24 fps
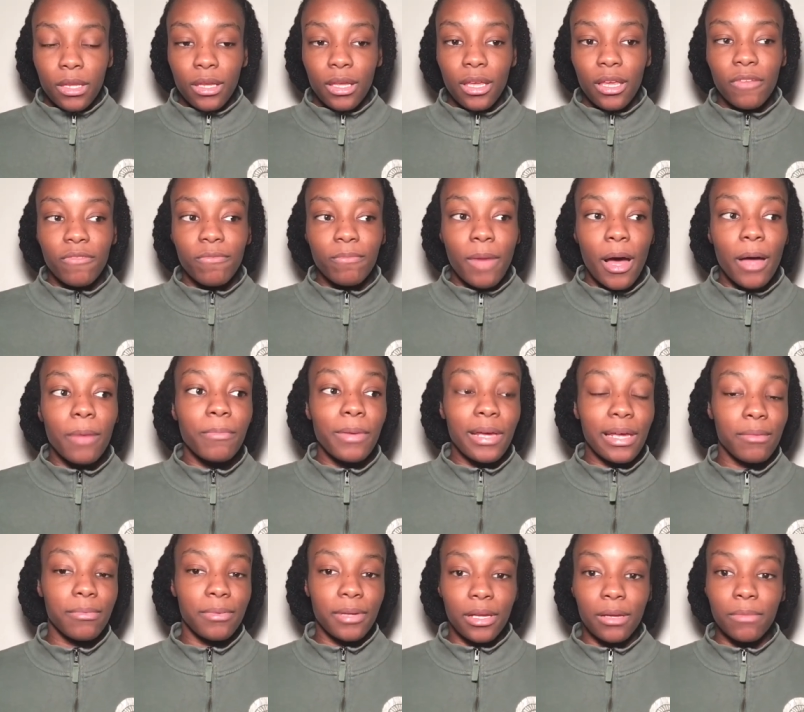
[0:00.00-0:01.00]
give my
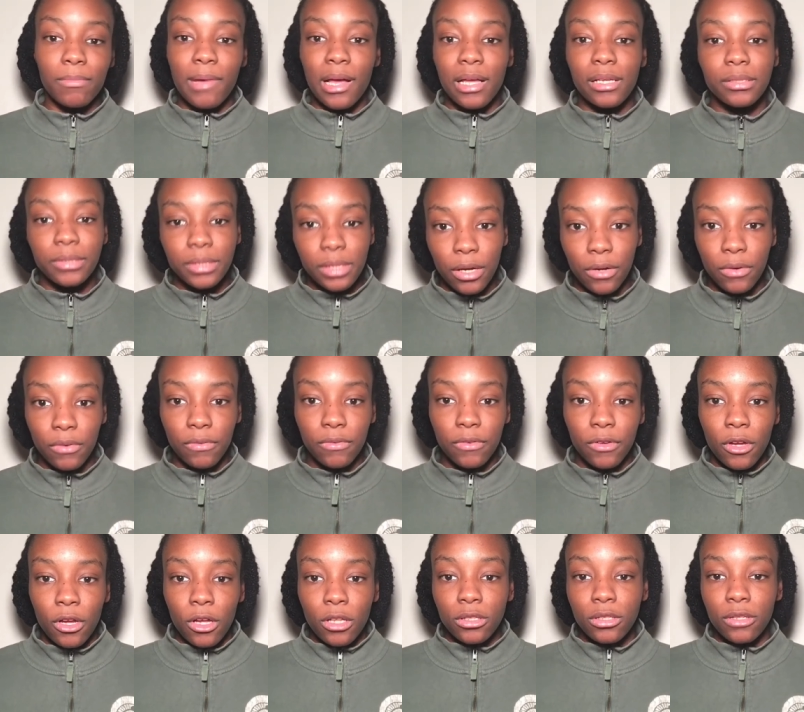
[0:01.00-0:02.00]
baby and myself
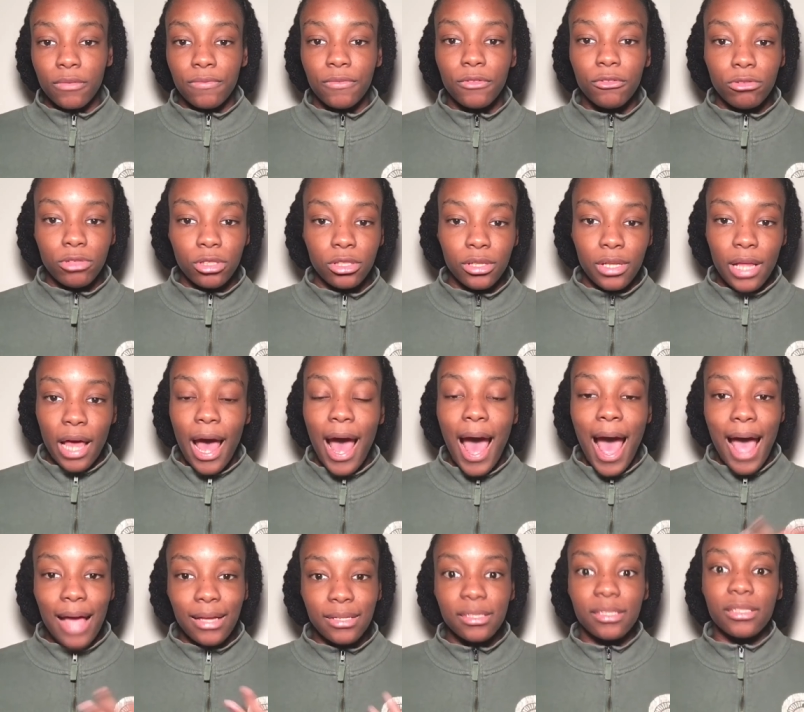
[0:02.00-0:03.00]
the future that
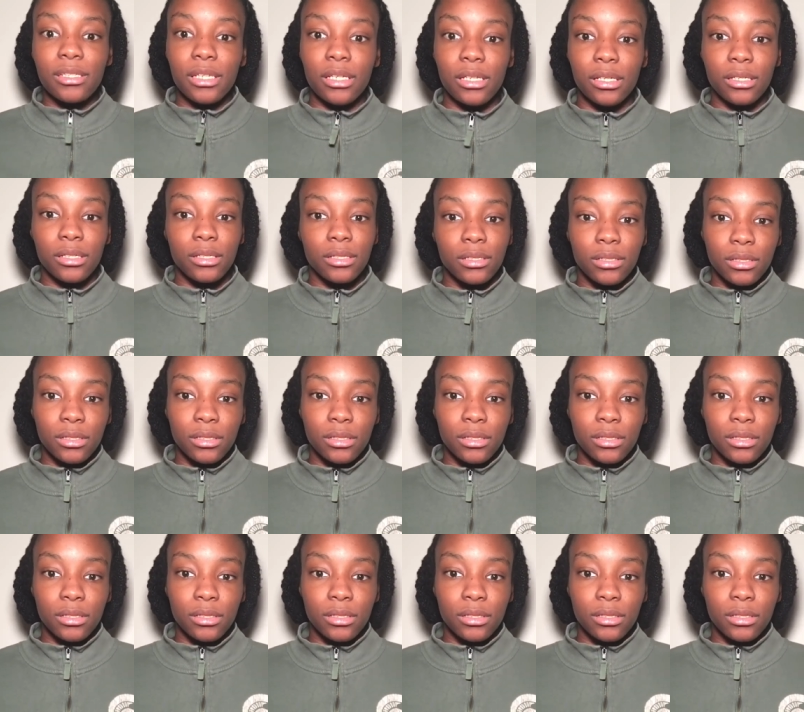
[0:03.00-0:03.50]
I see,